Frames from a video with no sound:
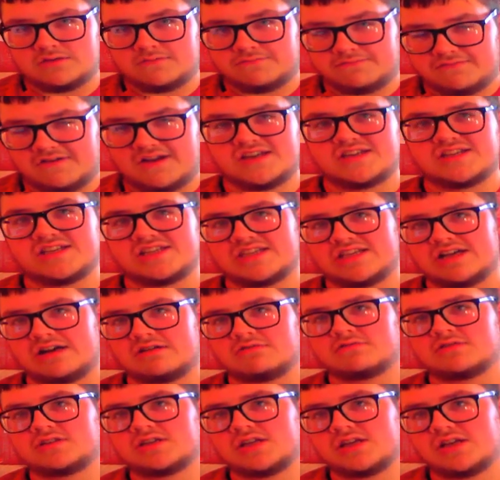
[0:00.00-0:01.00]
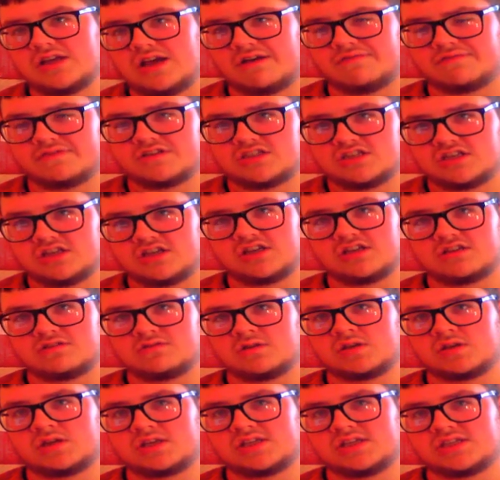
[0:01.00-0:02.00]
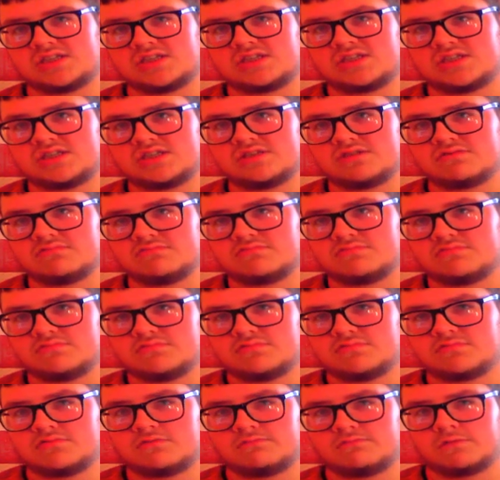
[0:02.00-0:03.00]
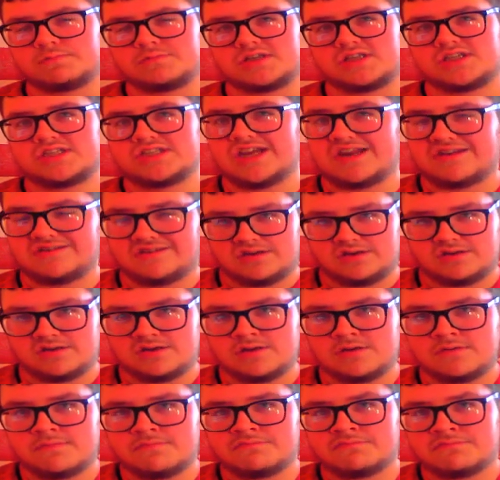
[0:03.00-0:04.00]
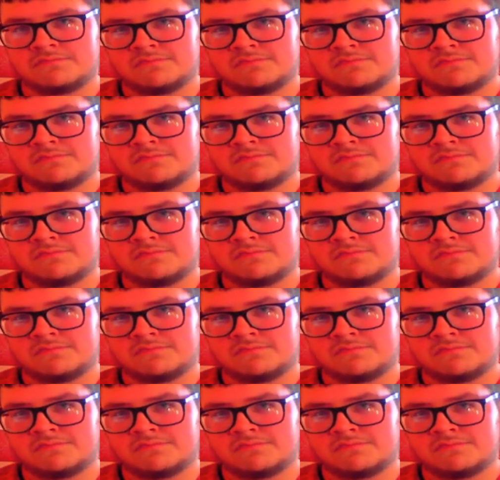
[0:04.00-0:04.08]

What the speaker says: Friend is out having surgery on his ruptured tendon.